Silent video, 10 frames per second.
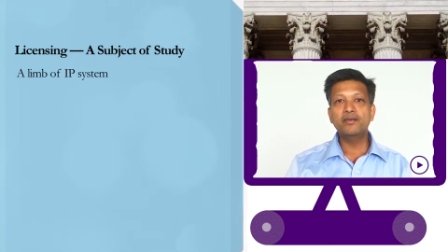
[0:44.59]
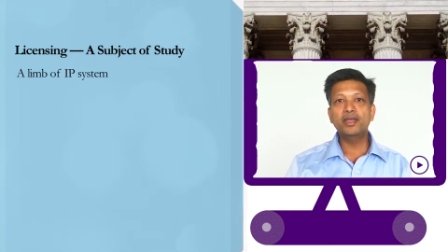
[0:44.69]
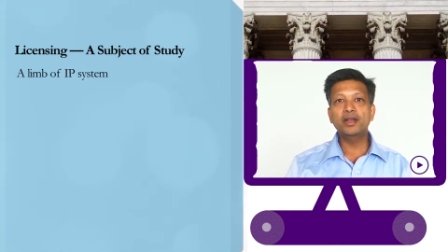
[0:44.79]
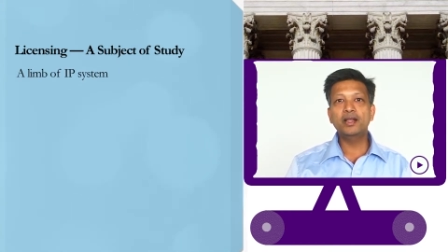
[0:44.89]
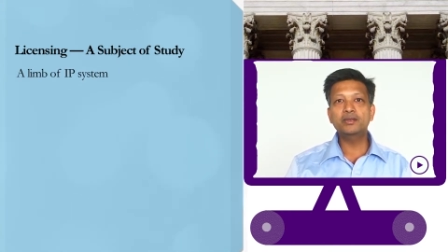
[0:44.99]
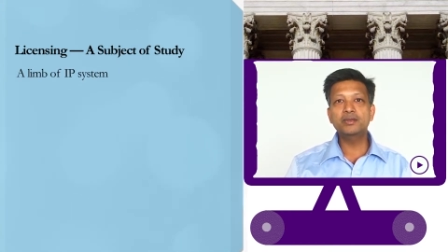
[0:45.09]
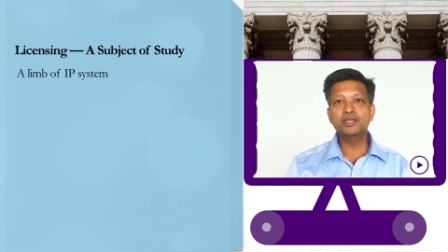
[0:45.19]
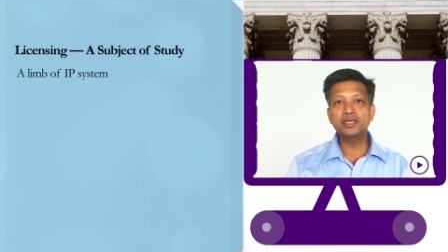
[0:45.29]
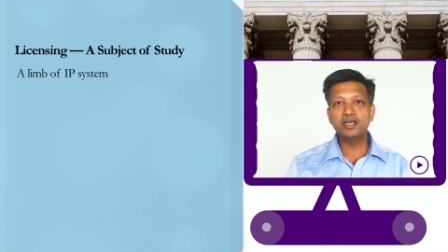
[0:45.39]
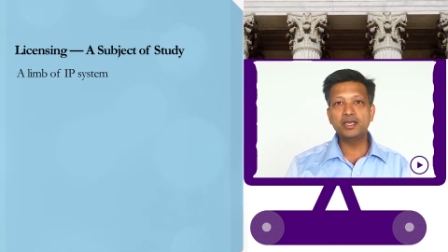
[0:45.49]
We can also
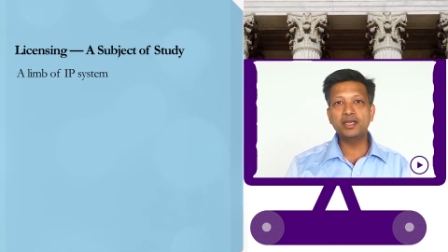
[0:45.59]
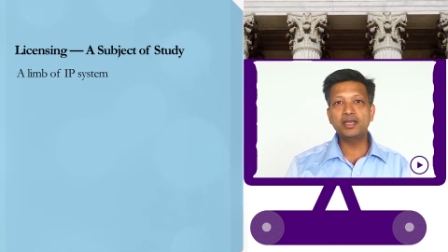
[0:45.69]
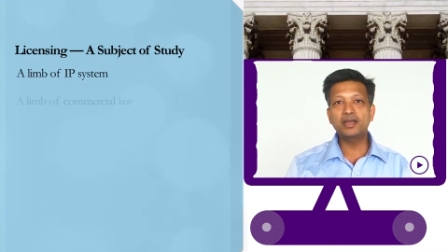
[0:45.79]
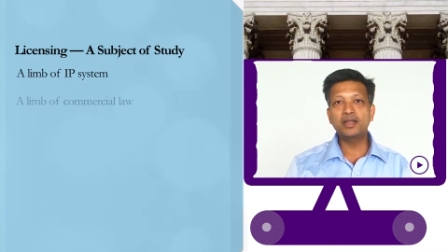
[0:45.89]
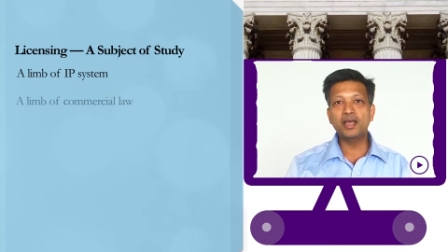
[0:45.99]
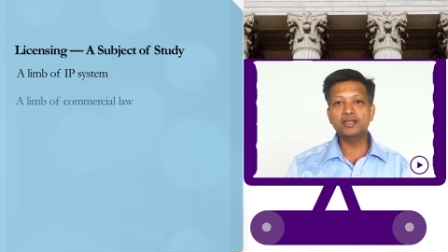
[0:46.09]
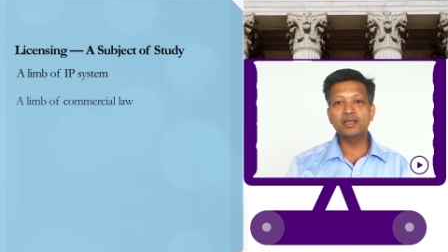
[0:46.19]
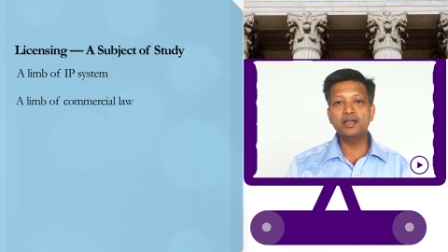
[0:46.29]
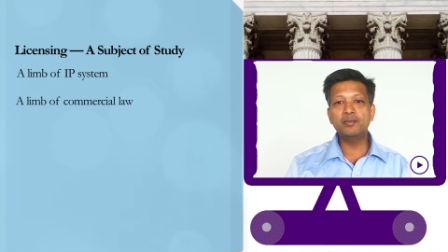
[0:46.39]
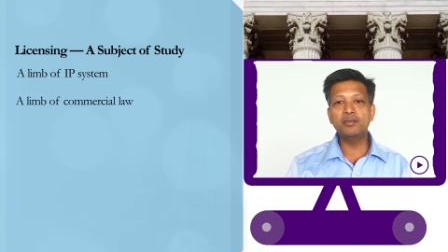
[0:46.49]
see it as
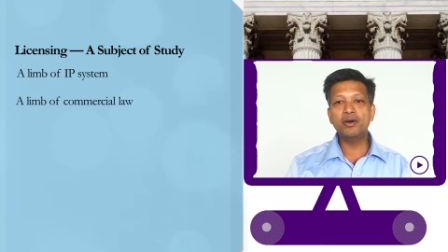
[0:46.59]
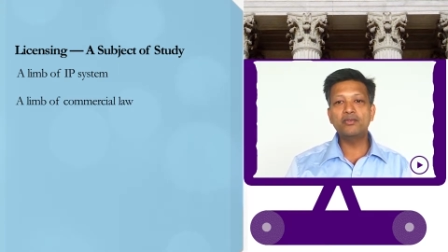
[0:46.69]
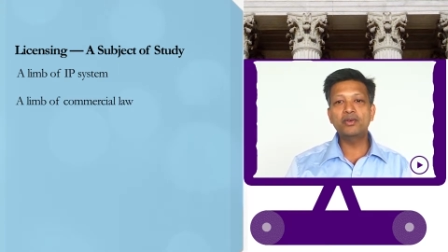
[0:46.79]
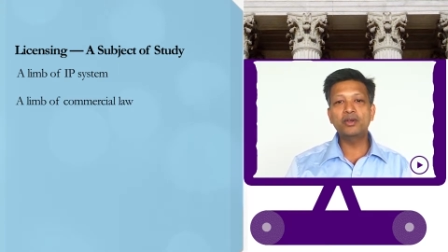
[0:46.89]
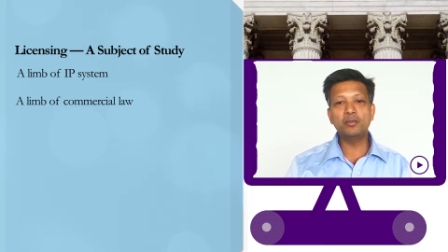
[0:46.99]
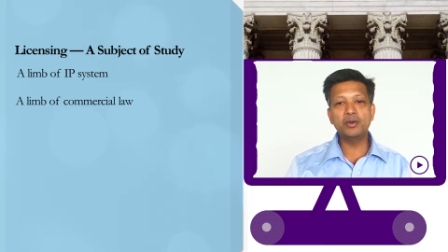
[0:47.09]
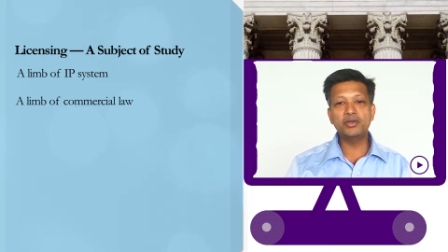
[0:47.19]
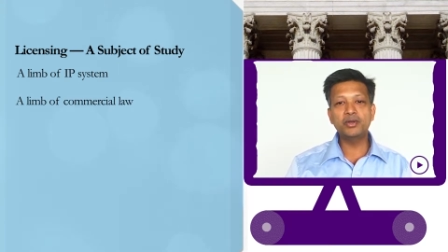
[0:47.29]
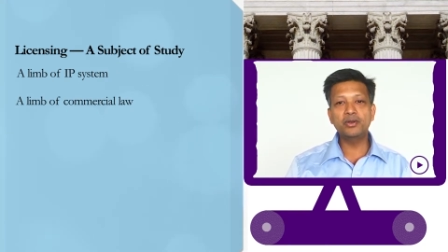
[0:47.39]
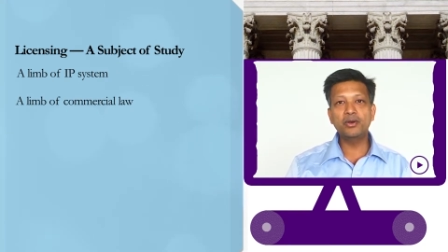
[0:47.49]
a limb of
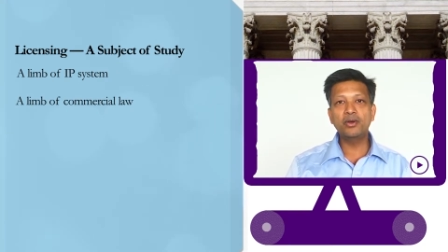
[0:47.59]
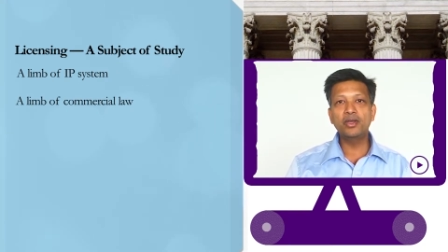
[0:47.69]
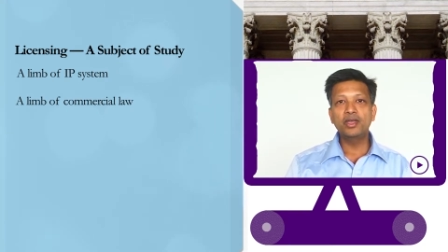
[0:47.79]
commercial law